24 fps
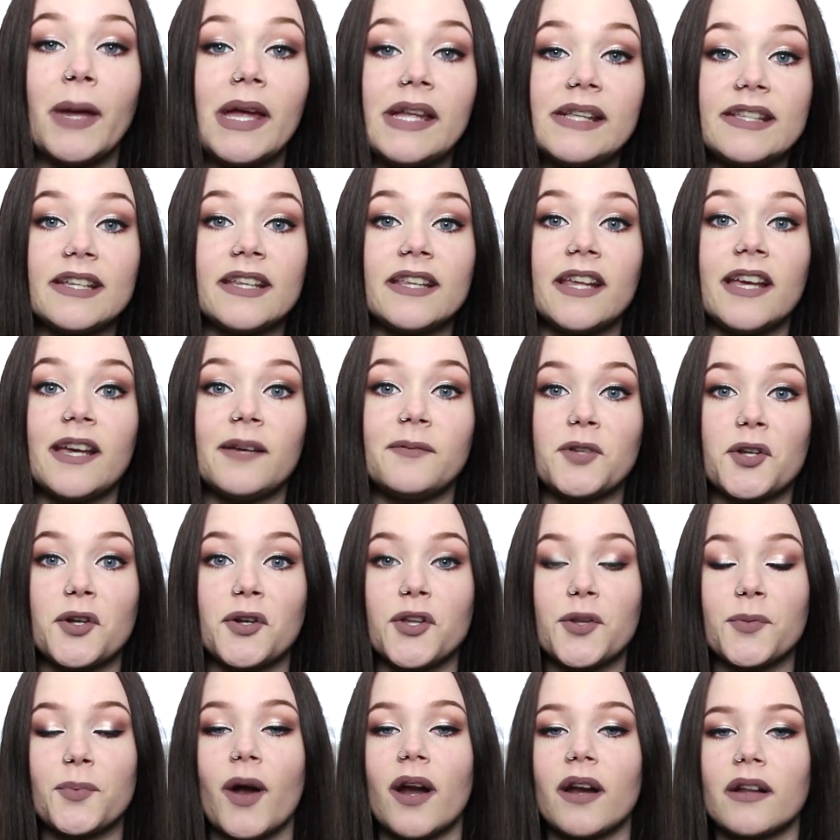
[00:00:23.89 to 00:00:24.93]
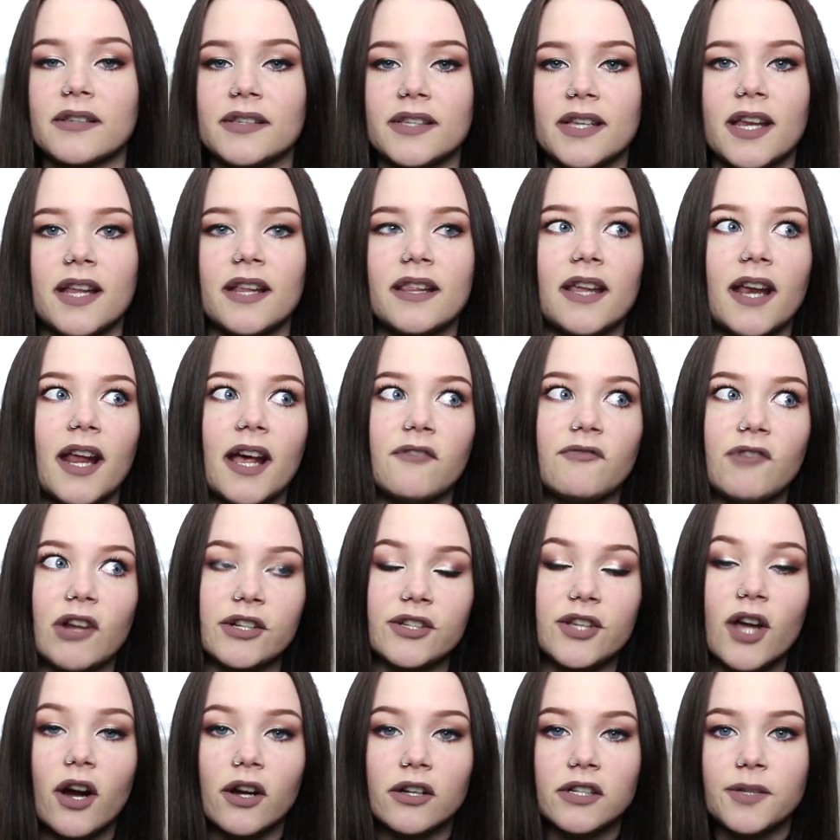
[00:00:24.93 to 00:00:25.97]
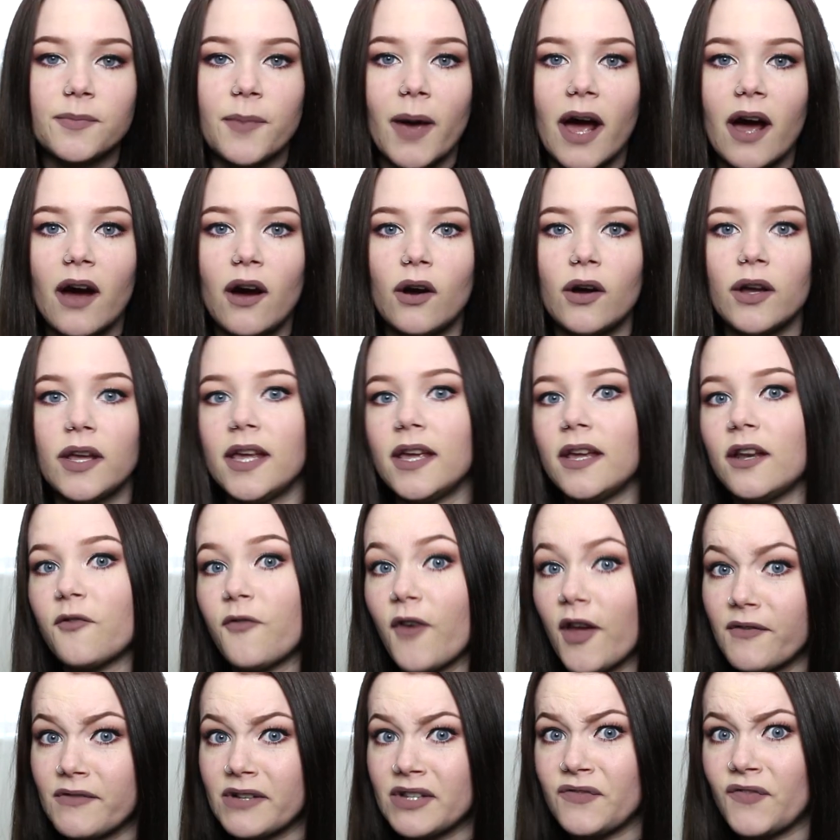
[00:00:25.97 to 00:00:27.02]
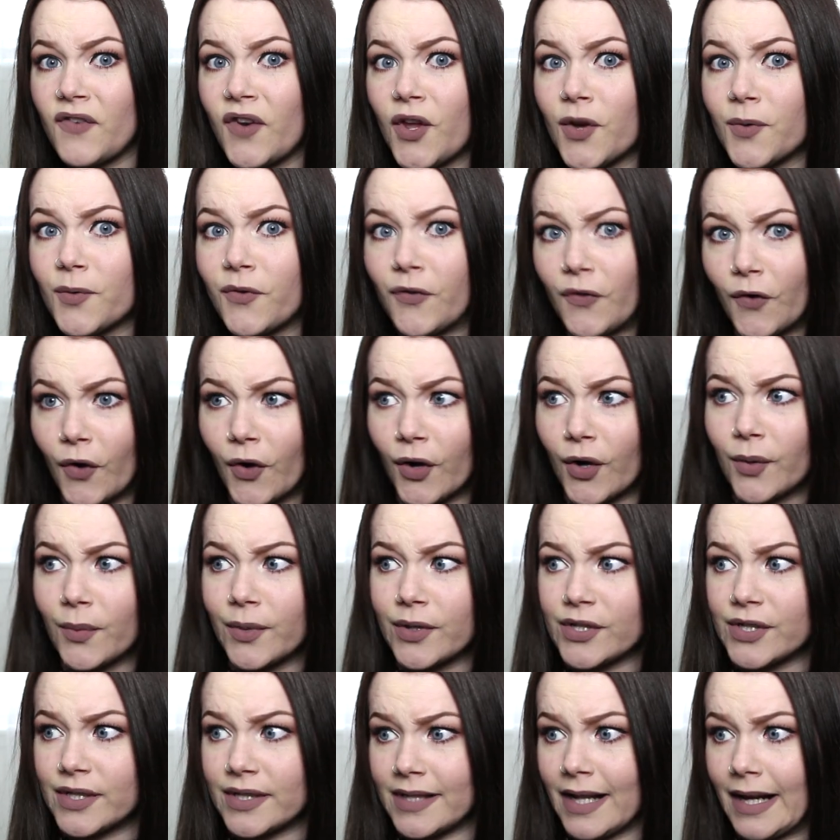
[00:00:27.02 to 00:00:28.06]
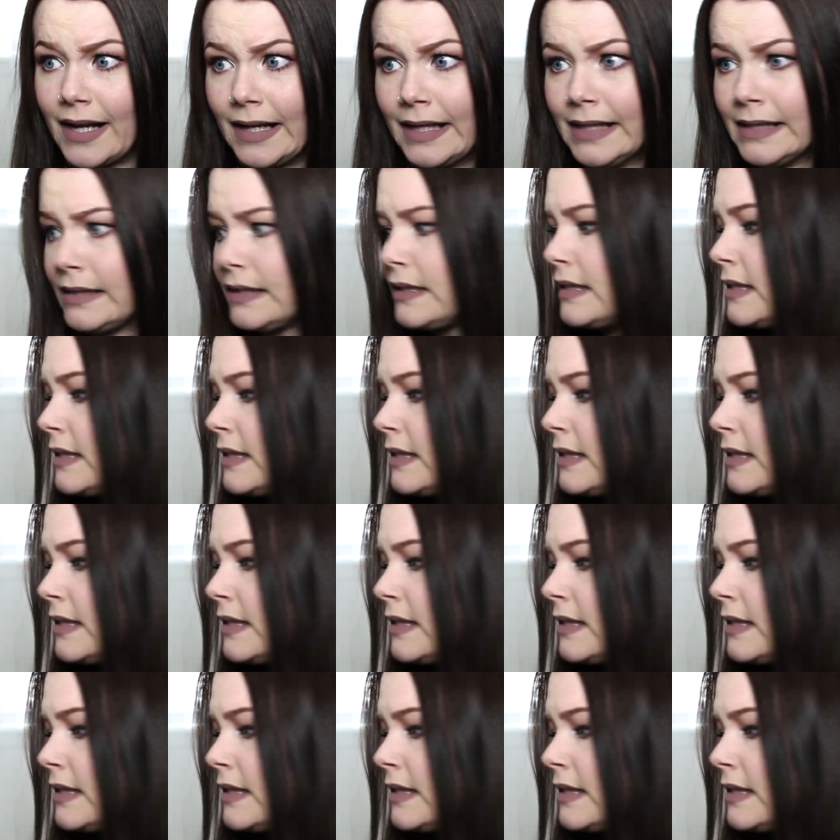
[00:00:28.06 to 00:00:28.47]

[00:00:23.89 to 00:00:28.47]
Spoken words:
Basically, I'm showing you products today that I have not talked about in a favorites video before, which is nice.